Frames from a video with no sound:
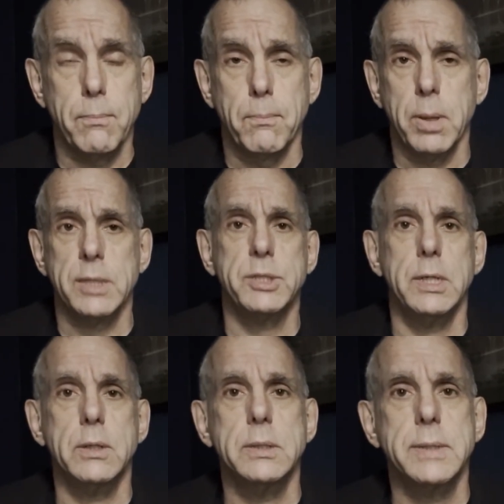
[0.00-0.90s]
plus
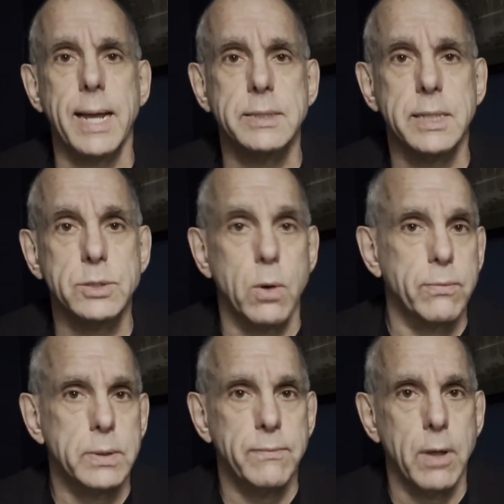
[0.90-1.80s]
years as a
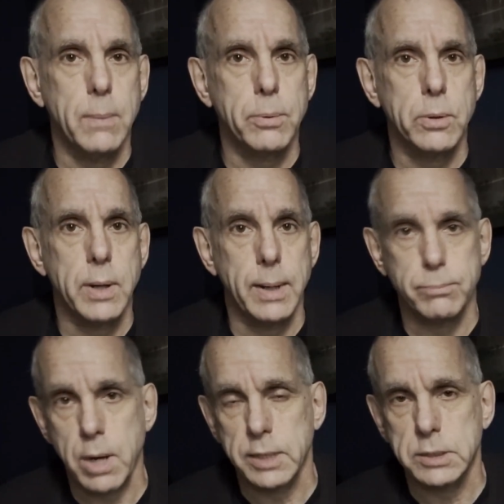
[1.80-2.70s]
software developer and
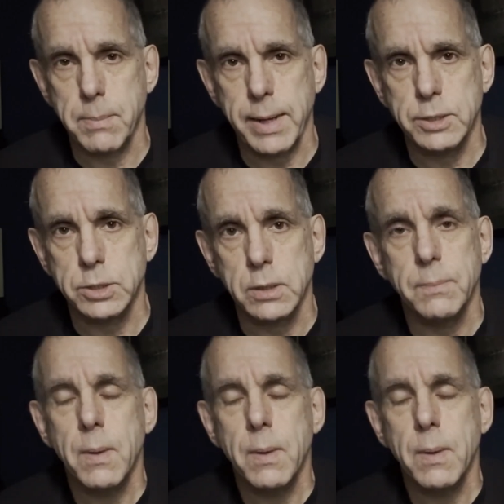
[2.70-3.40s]
project manager.